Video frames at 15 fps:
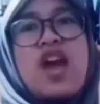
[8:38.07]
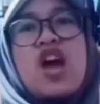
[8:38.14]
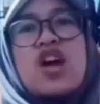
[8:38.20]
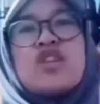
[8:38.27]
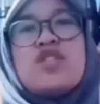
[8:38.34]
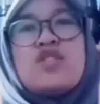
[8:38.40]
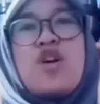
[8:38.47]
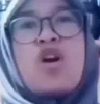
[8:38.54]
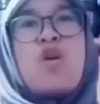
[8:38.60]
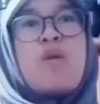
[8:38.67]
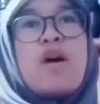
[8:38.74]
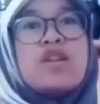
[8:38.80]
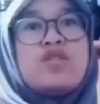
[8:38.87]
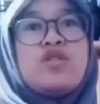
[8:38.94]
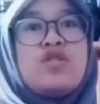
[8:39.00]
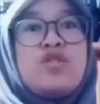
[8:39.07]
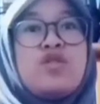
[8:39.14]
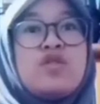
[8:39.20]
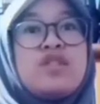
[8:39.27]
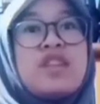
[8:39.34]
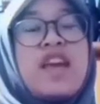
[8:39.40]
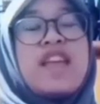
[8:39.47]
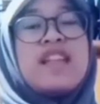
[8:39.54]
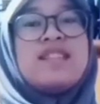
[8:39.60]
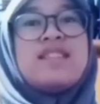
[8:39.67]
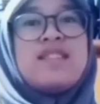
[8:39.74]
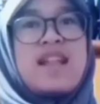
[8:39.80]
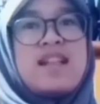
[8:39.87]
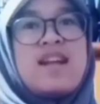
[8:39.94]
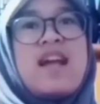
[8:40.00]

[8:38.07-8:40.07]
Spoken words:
So what should you say instead?